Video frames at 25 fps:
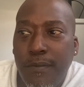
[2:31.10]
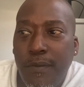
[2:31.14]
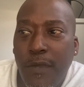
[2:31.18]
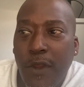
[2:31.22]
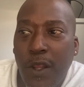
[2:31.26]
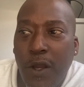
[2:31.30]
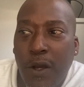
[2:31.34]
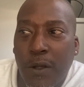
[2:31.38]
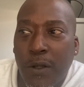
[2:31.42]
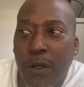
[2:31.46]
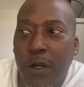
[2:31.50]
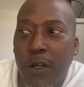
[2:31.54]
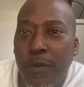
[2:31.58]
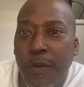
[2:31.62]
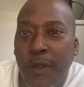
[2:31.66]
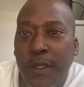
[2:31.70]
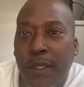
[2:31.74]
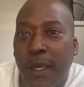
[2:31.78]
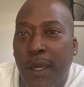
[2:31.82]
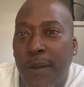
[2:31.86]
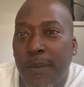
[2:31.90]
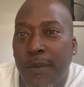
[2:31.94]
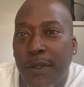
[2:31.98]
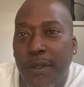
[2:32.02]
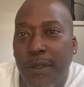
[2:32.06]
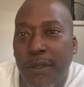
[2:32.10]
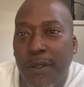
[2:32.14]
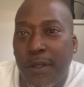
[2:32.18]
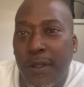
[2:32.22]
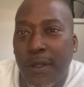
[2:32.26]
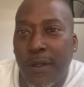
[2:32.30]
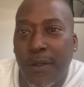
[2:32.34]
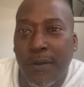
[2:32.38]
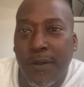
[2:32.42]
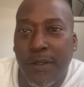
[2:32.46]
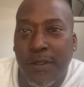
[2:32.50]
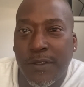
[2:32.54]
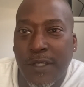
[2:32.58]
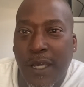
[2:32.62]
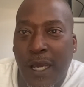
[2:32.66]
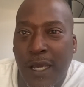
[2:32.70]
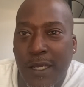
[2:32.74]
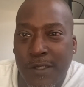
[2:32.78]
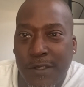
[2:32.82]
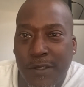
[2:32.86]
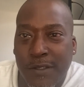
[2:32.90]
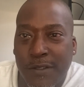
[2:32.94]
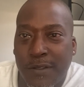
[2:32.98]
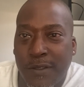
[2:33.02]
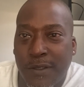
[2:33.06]
or her becoming, the
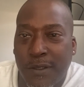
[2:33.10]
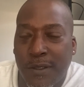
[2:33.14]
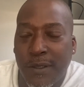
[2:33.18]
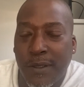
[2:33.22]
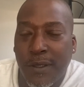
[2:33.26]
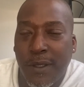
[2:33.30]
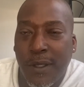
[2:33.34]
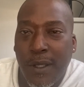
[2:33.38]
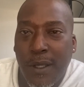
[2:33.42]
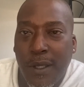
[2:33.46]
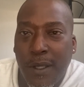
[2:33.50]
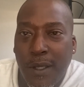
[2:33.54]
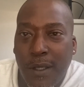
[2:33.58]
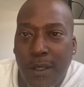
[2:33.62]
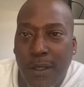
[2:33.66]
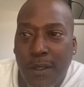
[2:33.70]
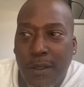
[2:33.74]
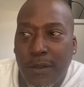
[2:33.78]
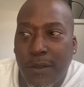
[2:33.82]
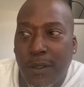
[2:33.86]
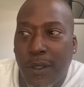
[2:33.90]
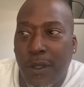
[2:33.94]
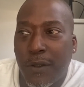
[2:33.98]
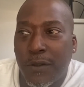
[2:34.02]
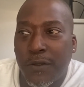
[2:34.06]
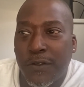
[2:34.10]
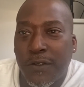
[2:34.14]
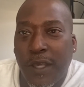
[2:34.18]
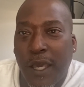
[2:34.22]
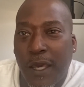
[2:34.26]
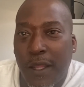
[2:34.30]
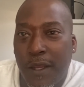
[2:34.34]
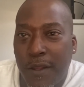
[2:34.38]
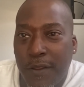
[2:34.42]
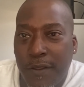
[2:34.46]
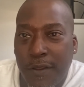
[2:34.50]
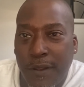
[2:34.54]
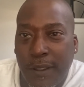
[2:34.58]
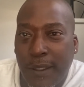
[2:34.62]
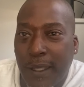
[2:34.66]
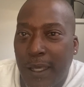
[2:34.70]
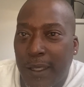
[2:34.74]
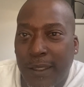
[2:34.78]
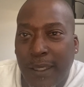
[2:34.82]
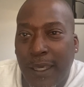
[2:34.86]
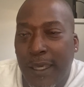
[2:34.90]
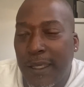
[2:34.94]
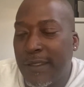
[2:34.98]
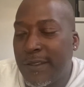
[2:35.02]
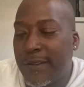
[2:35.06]
Tasha to Ghost kind of thing. I
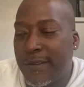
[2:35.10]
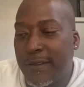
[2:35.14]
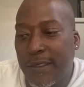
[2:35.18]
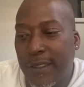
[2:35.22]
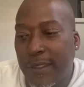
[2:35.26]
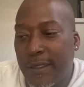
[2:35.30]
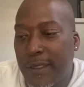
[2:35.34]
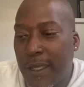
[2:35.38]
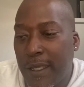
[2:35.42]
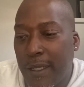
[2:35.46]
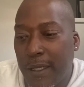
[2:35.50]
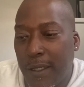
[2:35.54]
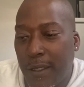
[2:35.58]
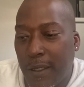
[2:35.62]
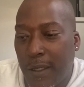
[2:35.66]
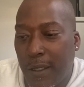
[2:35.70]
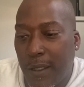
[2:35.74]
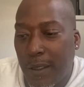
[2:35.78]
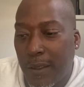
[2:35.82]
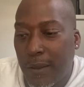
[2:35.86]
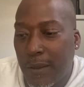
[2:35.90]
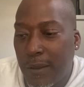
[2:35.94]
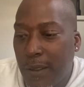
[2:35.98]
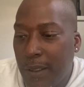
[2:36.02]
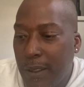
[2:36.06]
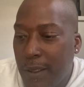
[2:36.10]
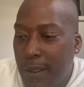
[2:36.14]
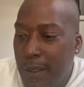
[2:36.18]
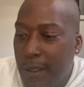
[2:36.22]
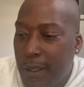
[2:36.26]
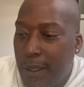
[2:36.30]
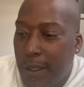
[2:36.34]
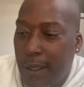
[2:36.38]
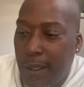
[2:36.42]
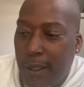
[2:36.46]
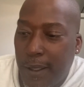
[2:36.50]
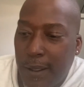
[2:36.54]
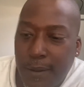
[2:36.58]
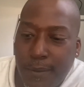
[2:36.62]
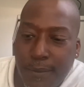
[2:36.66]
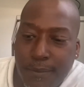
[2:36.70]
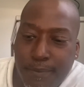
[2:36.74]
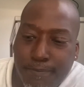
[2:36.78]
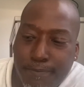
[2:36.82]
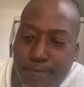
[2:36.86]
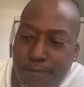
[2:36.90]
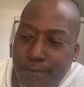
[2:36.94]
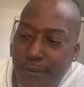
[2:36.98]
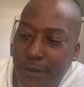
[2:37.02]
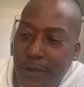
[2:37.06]
can't see that at all.
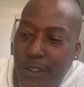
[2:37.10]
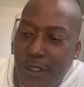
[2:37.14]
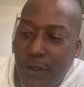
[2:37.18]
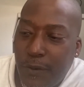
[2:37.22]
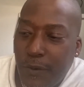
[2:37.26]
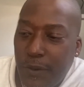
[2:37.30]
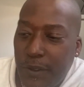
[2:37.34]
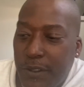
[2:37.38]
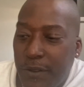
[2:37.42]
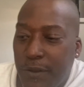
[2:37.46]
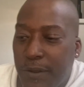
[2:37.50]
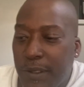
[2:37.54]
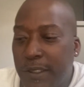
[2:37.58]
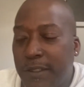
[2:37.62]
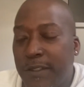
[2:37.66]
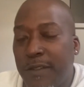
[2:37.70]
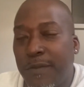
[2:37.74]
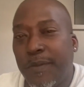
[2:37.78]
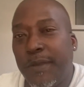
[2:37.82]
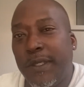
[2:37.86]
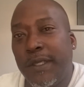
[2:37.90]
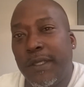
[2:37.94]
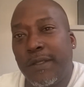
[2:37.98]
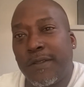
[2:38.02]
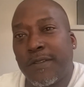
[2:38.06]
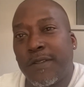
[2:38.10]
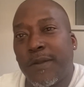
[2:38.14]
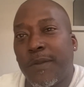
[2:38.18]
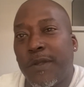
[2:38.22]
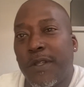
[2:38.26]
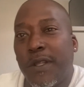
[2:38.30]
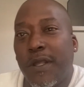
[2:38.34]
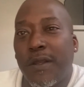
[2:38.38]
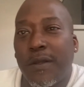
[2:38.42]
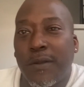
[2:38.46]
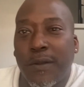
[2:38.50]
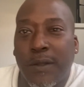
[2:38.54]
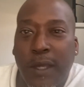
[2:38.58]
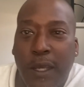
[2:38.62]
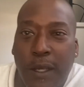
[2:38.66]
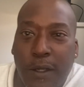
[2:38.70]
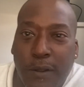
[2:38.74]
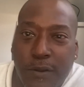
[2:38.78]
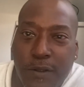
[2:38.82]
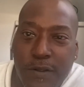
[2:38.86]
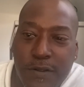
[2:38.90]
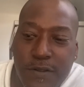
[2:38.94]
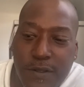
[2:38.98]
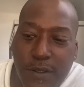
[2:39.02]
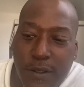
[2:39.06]
We do get to meet some of the other
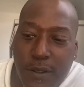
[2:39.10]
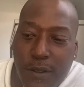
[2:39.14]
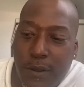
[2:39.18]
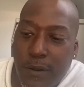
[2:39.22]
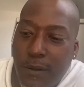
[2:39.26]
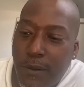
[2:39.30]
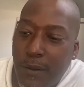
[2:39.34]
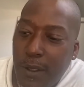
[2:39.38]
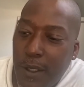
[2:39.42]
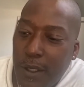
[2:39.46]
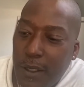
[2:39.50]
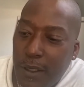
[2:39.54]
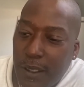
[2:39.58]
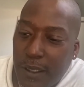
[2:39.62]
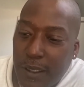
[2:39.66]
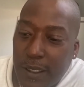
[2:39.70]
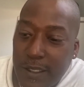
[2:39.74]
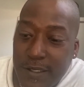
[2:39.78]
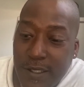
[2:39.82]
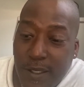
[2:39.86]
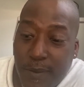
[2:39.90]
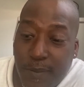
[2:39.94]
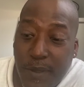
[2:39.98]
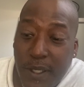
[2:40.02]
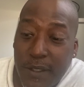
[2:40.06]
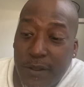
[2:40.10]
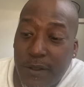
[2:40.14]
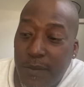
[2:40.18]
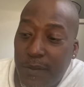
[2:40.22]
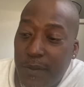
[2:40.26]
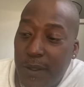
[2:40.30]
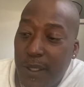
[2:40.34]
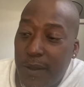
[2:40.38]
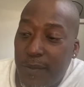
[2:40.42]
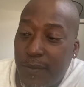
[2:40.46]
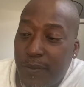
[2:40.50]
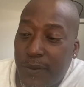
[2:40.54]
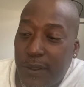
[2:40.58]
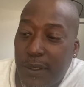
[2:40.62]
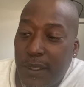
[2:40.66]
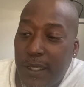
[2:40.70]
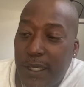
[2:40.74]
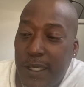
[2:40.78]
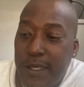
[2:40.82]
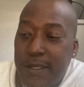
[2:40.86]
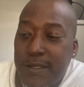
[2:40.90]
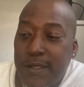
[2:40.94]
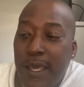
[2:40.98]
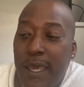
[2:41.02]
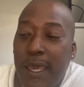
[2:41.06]
characters, though. Like I said, Method Man
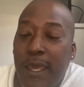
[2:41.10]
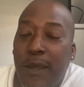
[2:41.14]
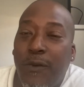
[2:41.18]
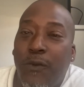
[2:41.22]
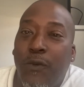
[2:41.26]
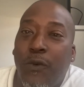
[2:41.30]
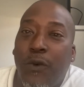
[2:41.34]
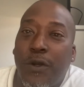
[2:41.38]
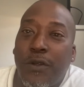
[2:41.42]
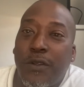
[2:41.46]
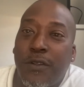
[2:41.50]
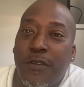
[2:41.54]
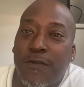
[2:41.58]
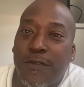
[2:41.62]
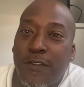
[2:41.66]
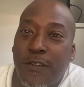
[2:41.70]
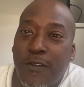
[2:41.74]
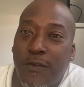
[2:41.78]
plays a wonderful